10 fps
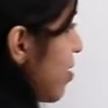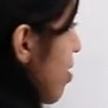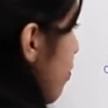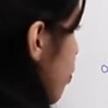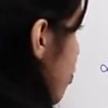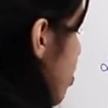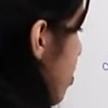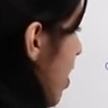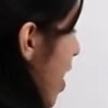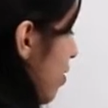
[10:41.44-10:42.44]
these, if you
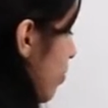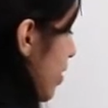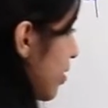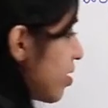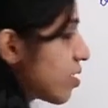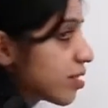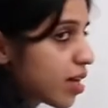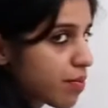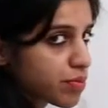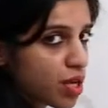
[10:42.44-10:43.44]
just calculate this,
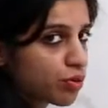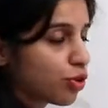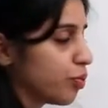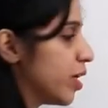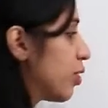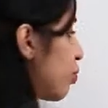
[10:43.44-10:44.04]
it comes out to be a